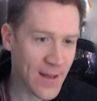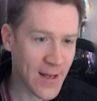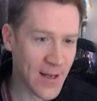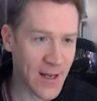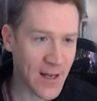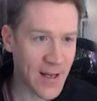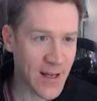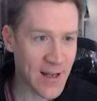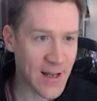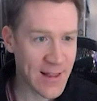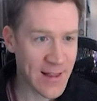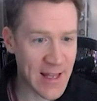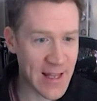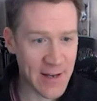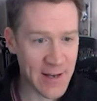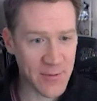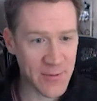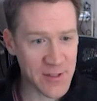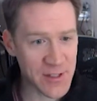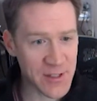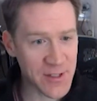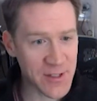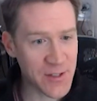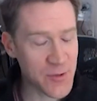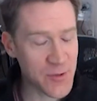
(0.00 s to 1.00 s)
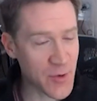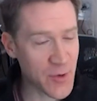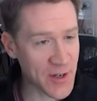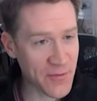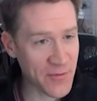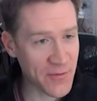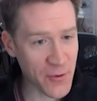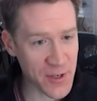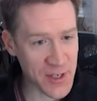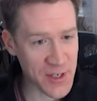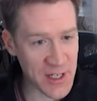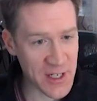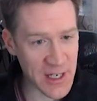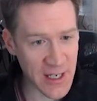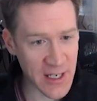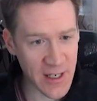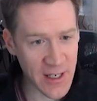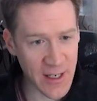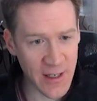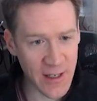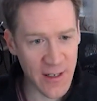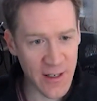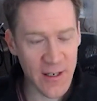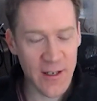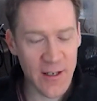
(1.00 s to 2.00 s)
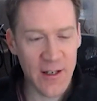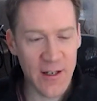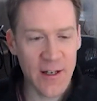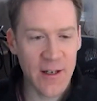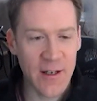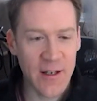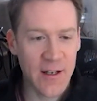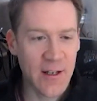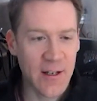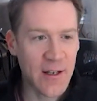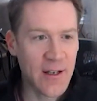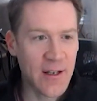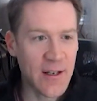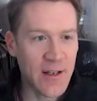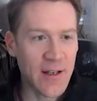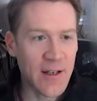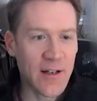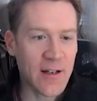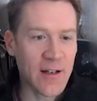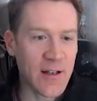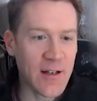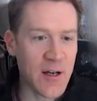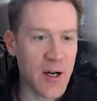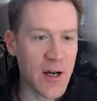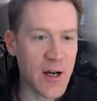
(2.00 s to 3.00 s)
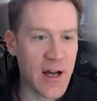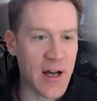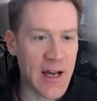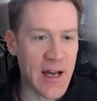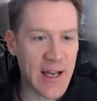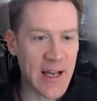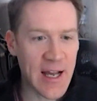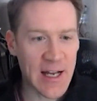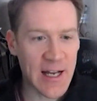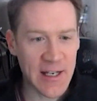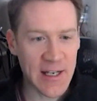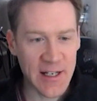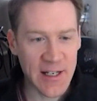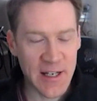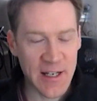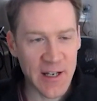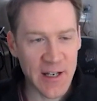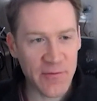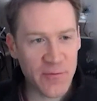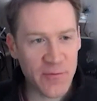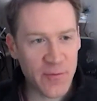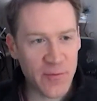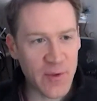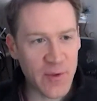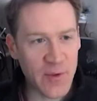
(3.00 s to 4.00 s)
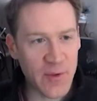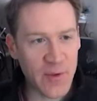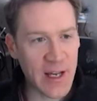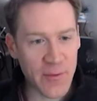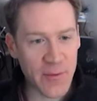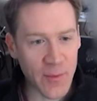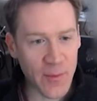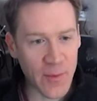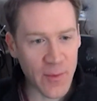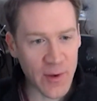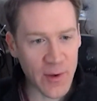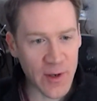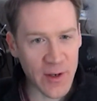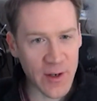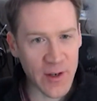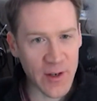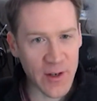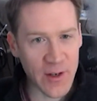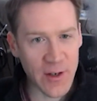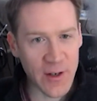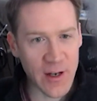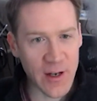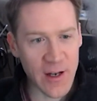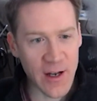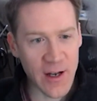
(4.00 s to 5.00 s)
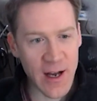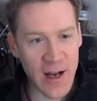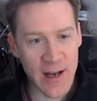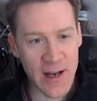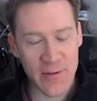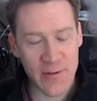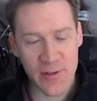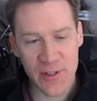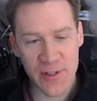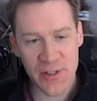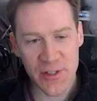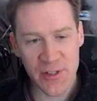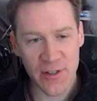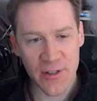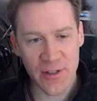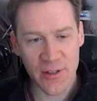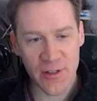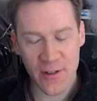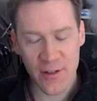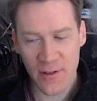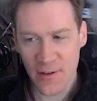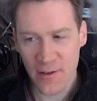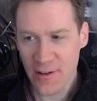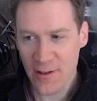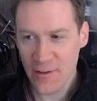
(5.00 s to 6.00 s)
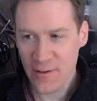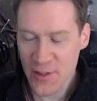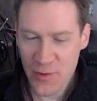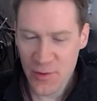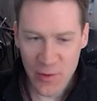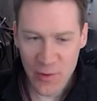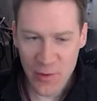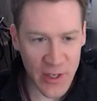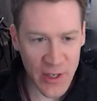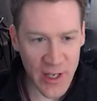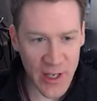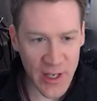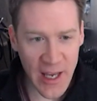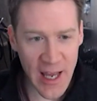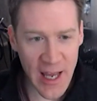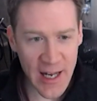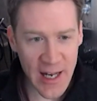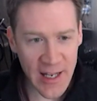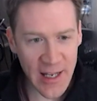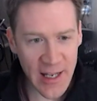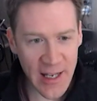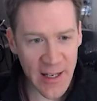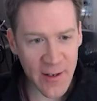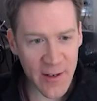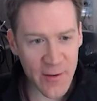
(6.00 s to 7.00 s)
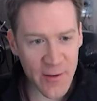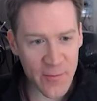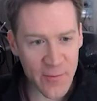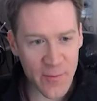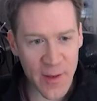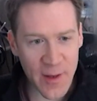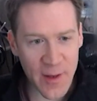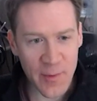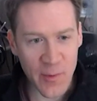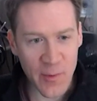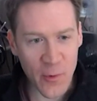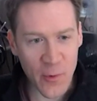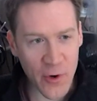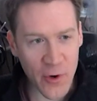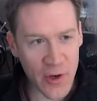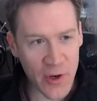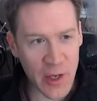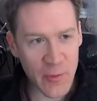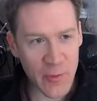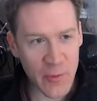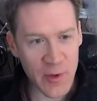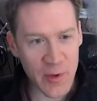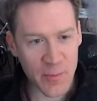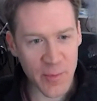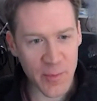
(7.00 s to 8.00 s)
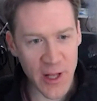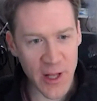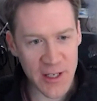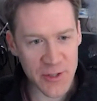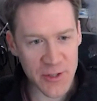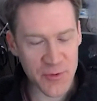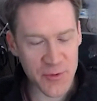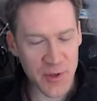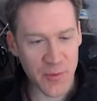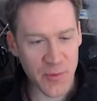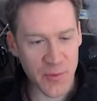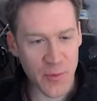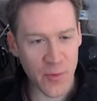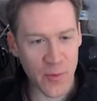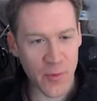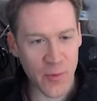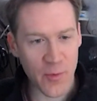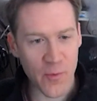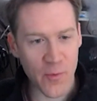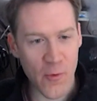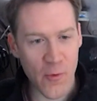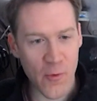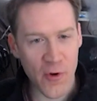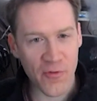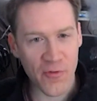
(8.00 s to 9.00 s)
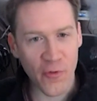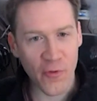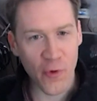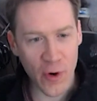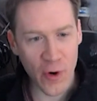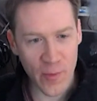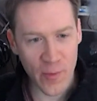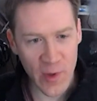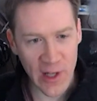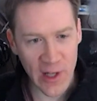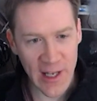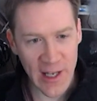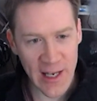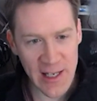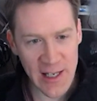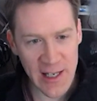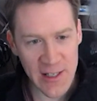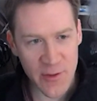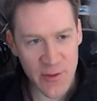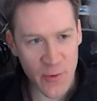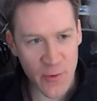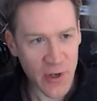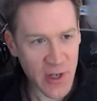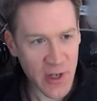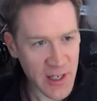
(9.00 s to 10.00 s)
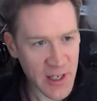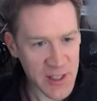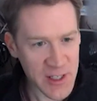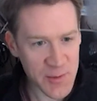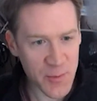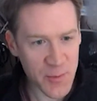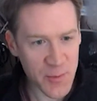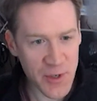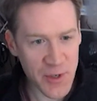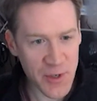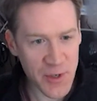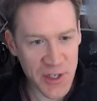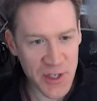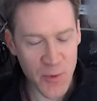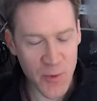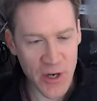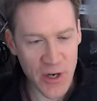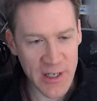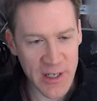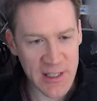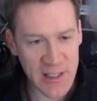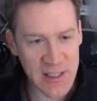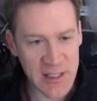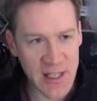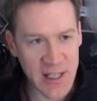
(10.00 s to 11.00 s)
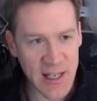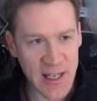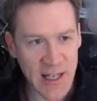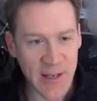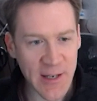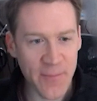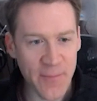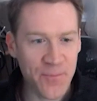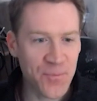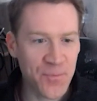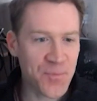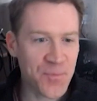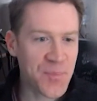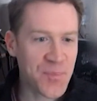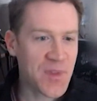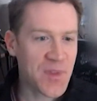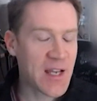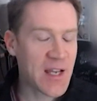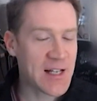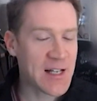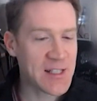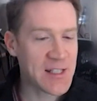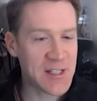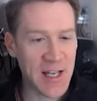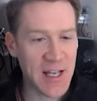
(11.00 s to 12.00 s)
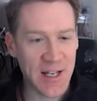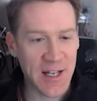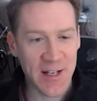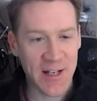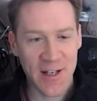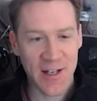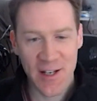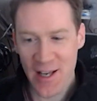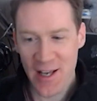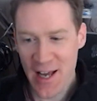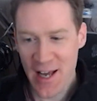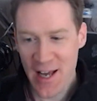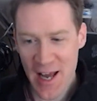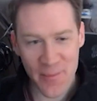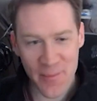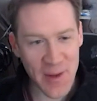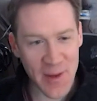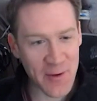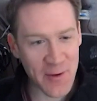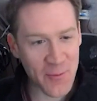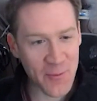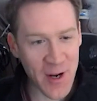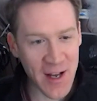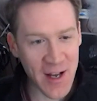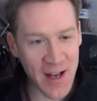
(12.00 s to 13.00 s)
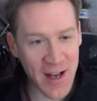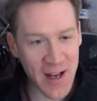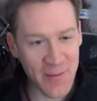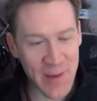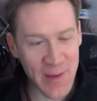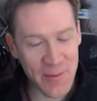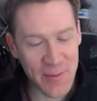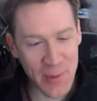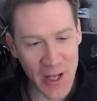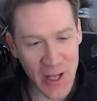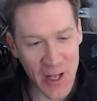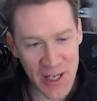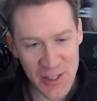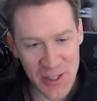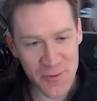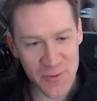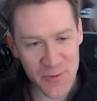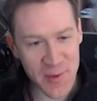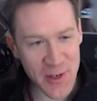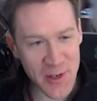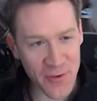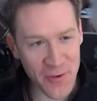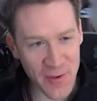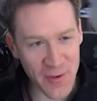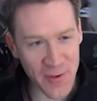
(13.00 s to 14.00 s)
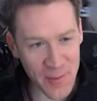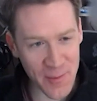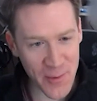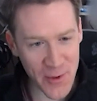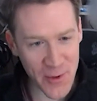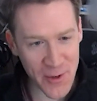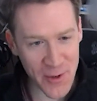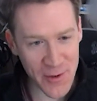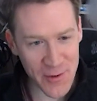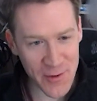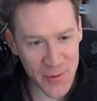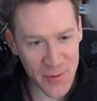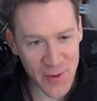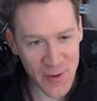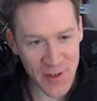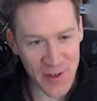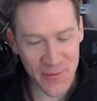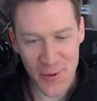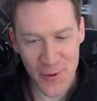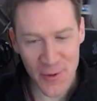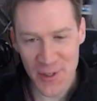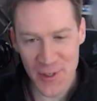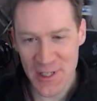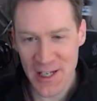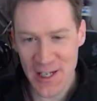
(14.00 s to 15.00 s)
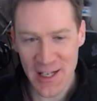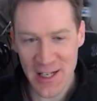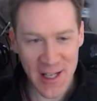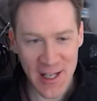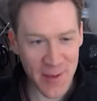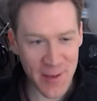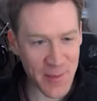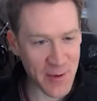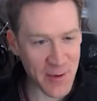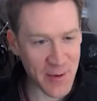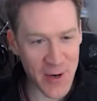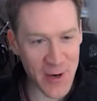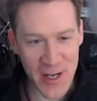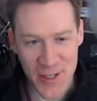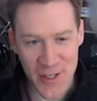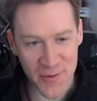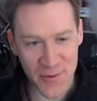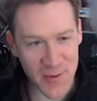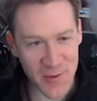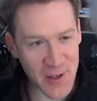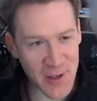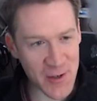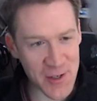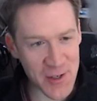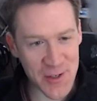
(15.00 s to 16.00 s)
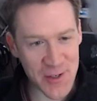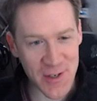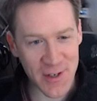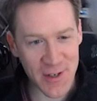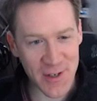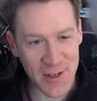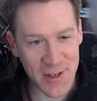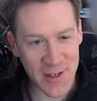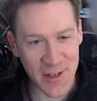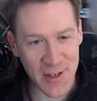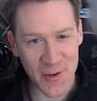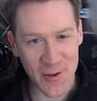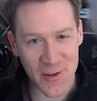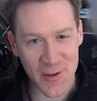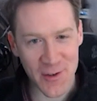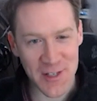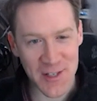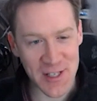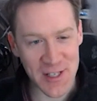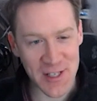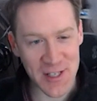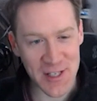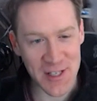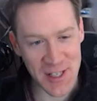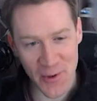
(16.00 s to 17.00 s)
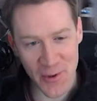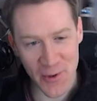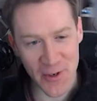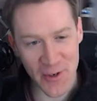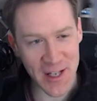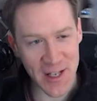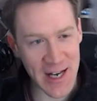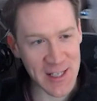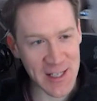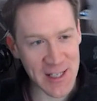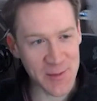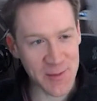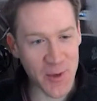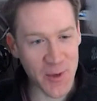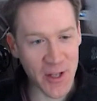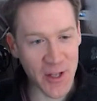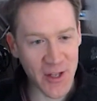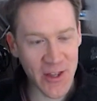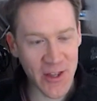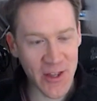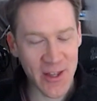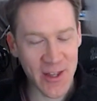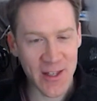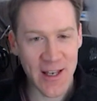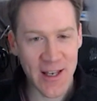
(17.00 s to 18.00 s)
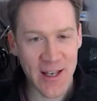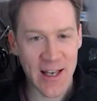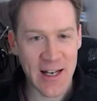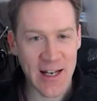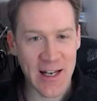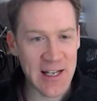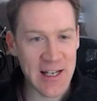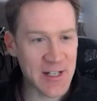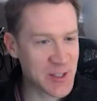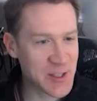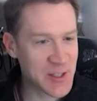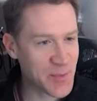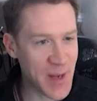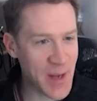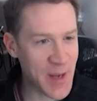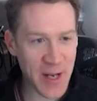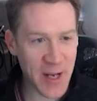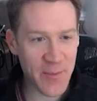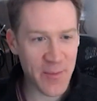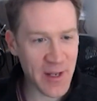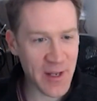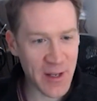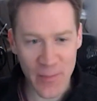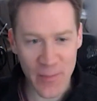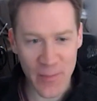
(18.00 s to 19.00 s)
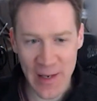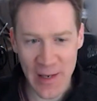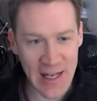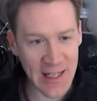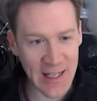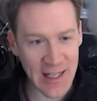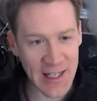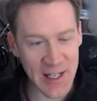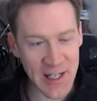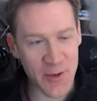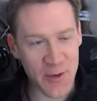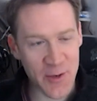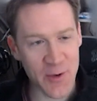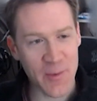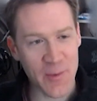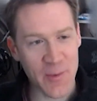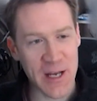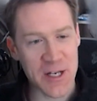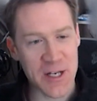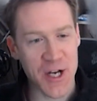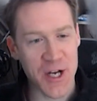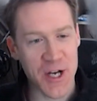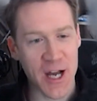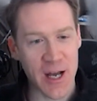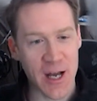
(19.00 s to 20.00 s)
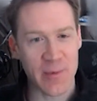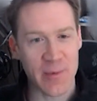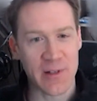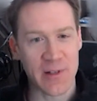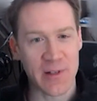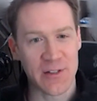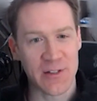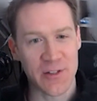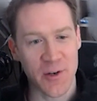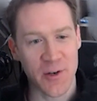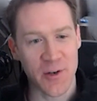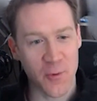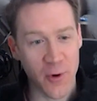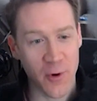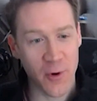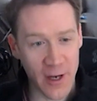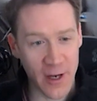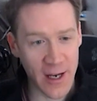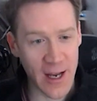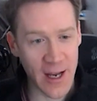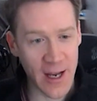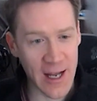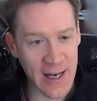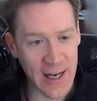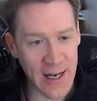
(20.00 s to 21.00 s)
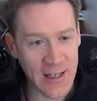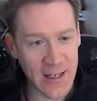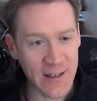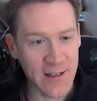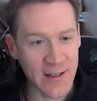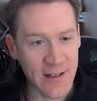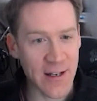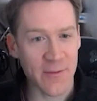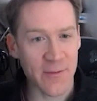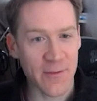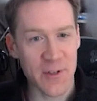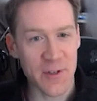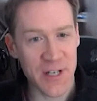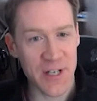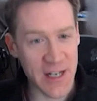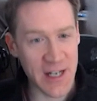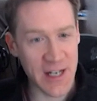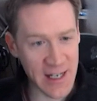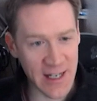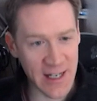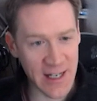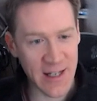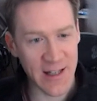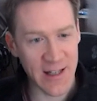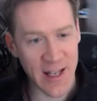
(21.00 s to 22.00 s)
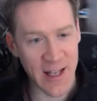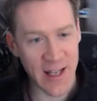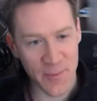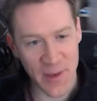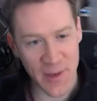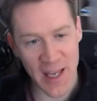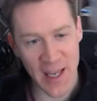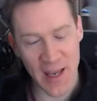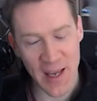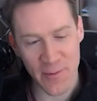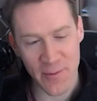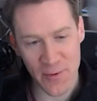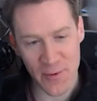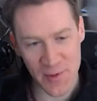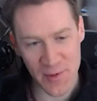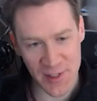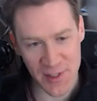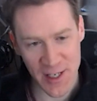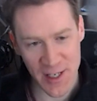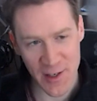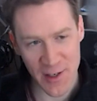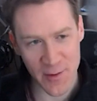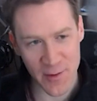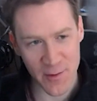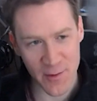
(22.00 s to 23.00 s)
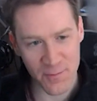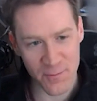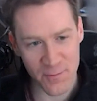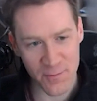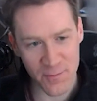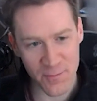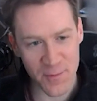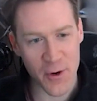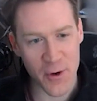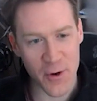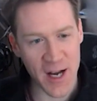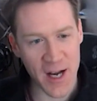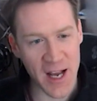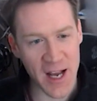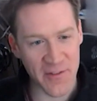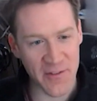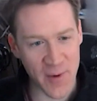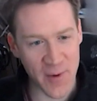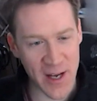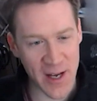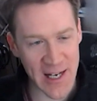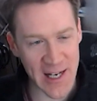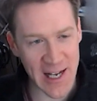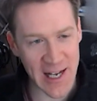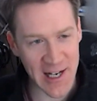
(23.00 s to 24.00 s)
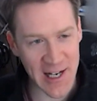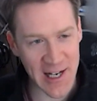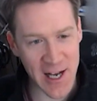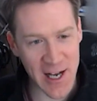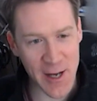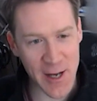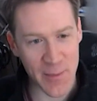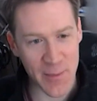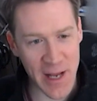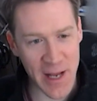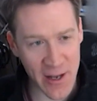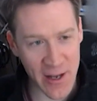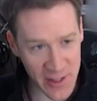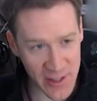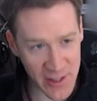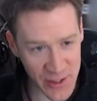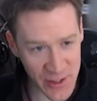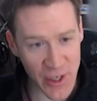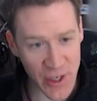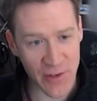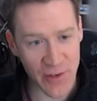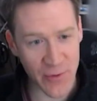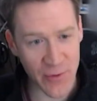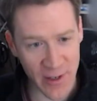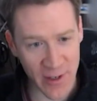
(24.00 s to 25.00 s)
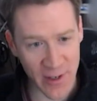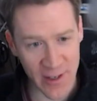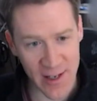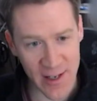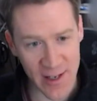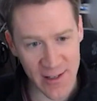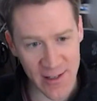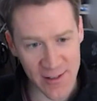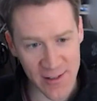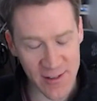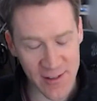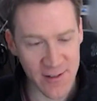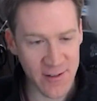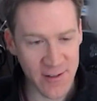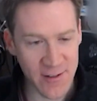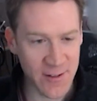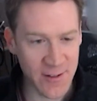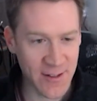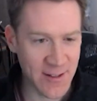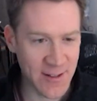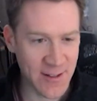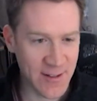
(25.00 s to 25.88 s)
uh, that was 2014 uh, I got in, I got uh, I was uh, I was looking at maybe working with Blockstream more formally to work on this prediction markets thing. Instead, I met I met Blockstream in November 2014. Then I met Roger Ver in, in, December the next month, and he just paid me immediately to quit my job and start working on it, and which I did, and that became what was on BitcoinHiveMind.com. Now the software that is